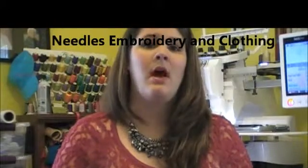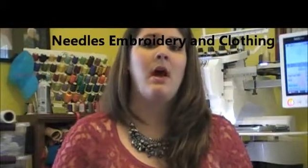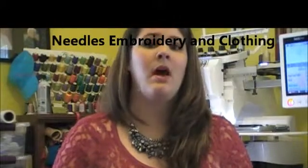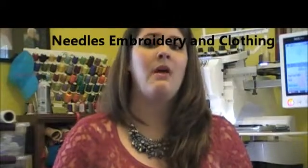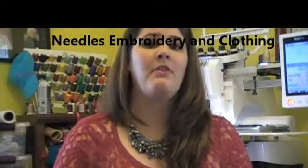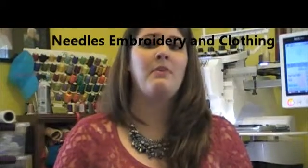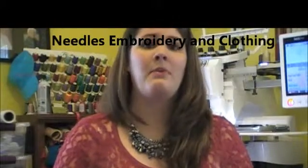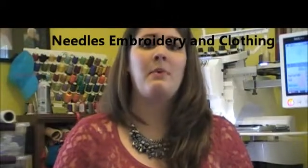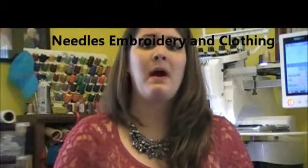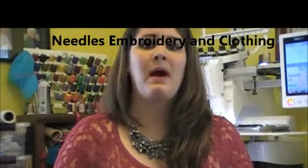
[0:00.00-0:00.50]

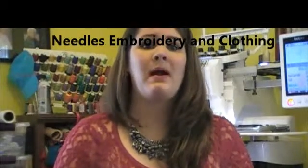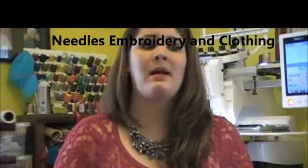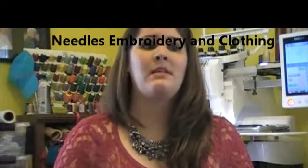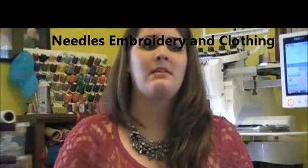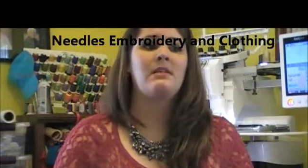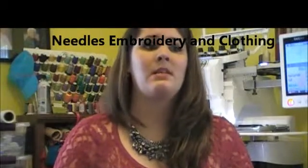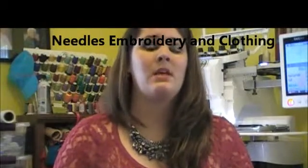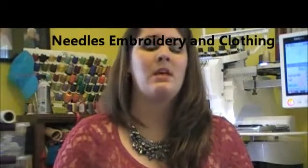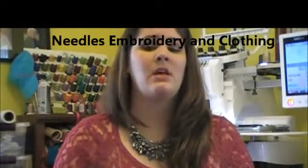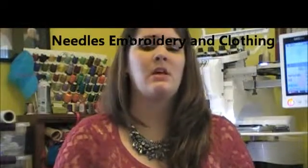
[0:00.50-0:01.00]

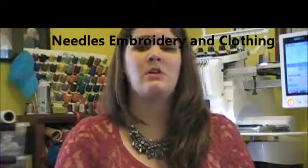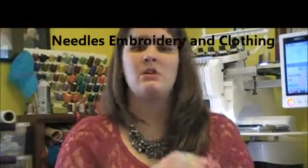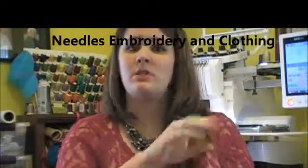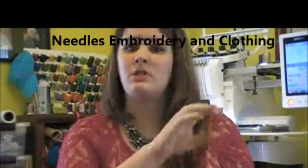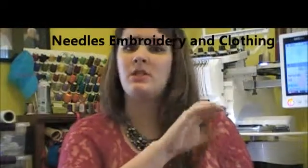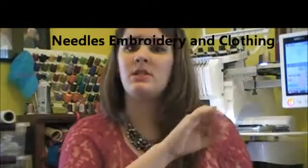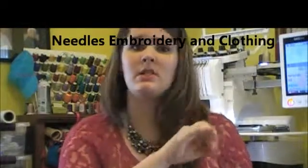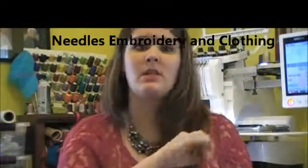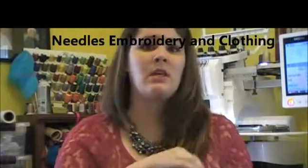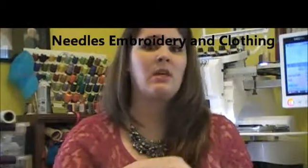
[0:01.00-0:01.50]
Otherwise, it'll
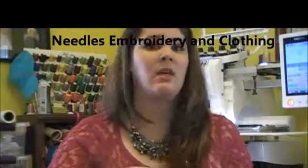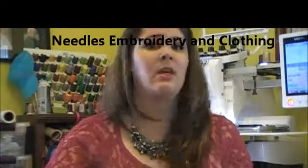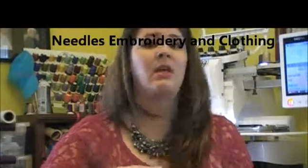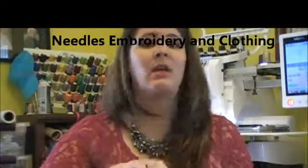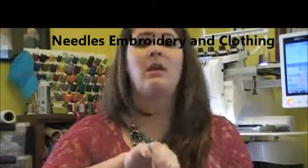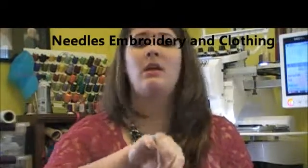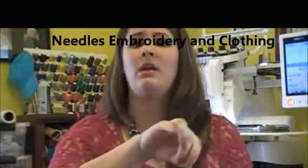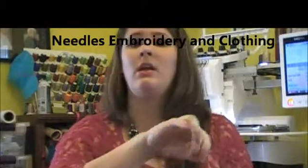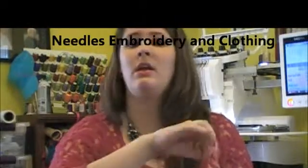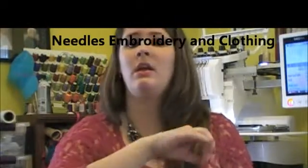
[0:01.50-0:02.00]
just
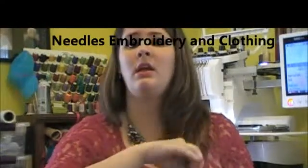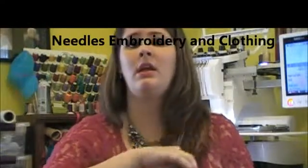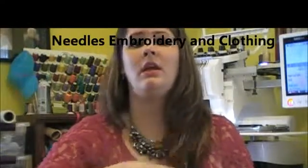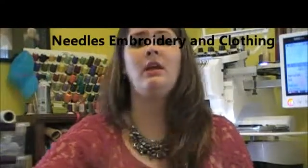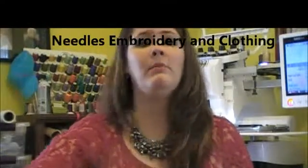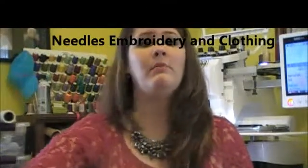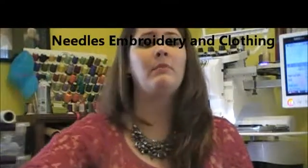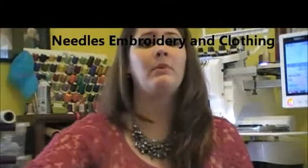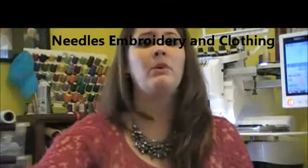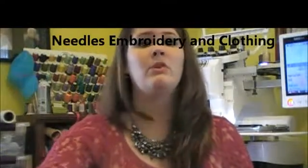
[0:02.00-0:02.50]

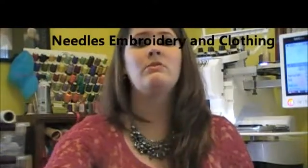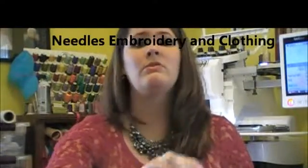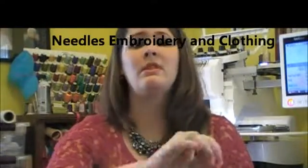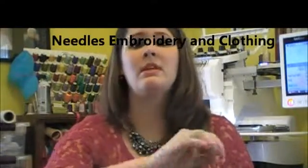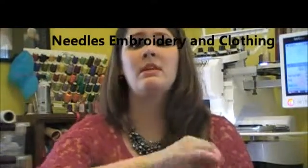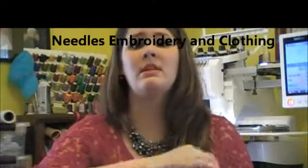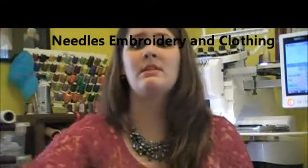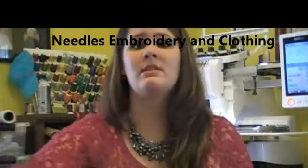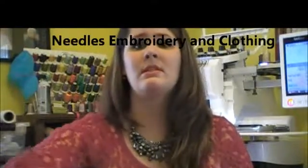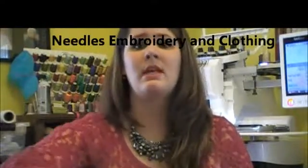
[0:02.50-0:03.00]
keep
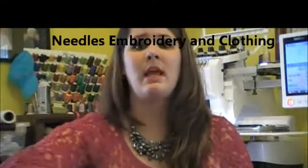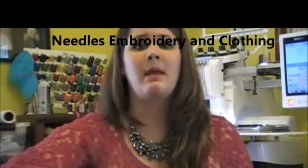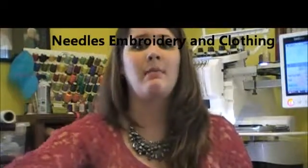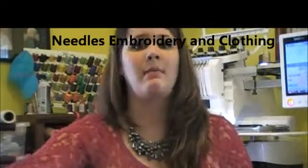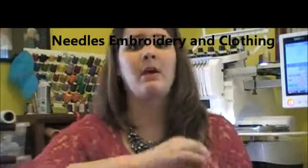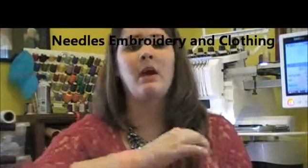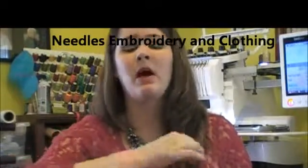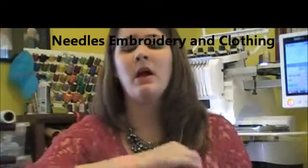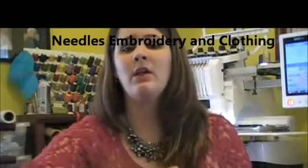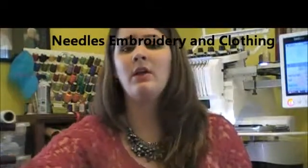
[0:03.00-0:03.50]
using the
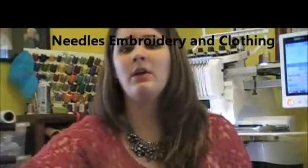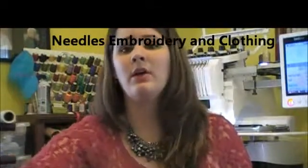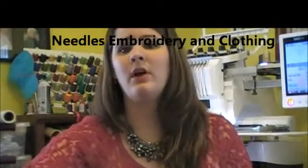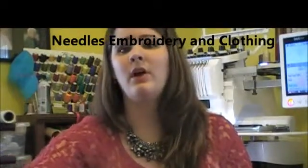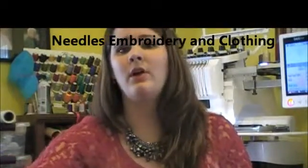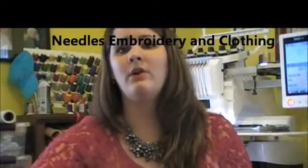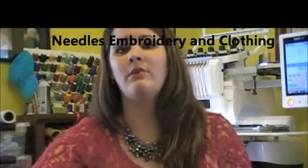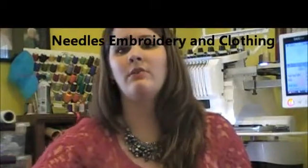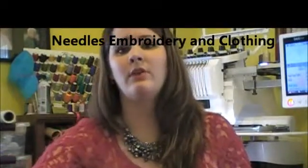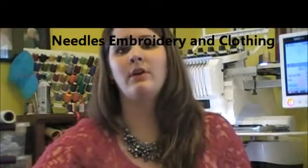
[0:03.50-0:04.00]
same color
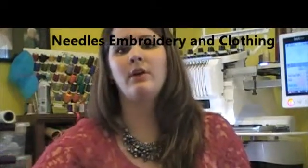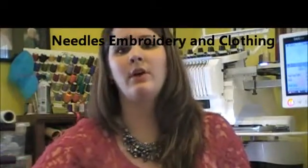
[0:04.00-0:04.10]
over